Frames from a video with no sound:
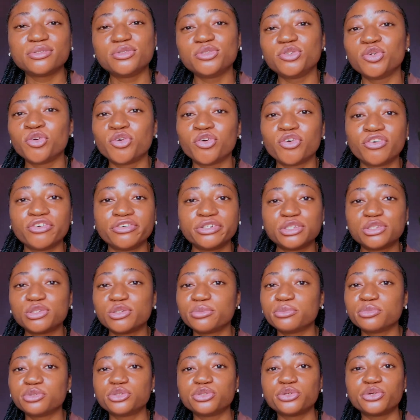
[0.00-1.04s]
your
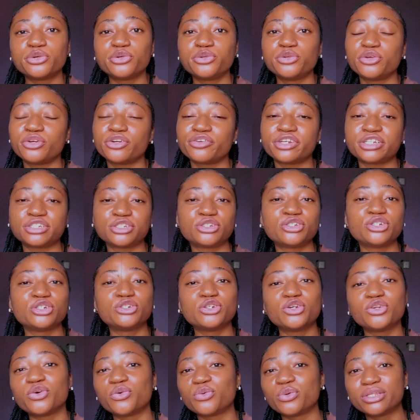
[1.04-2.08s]
resumption or your
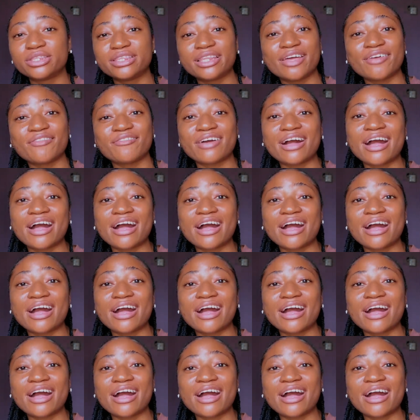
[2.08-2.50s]
registration or whatever.